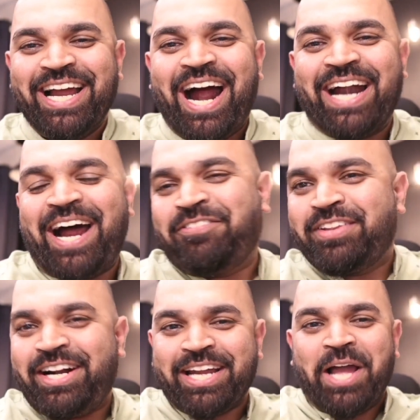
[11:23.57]
And after
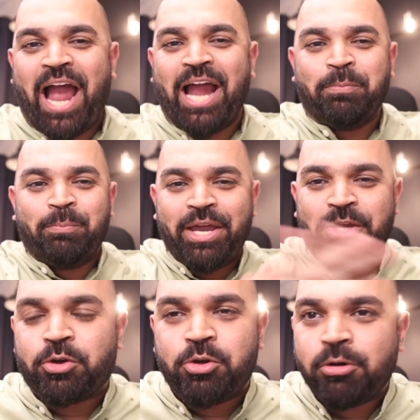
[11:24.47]
that, I'll make
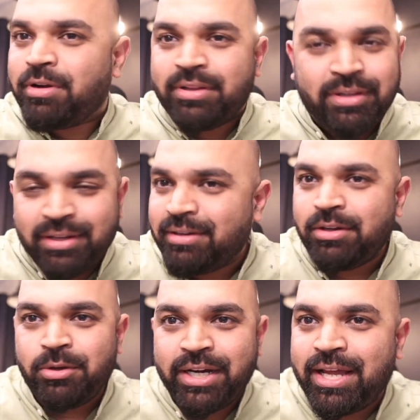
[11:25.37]
you cure.
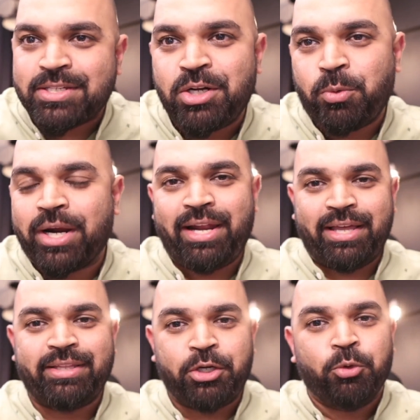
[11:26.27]
It doesn't work like that.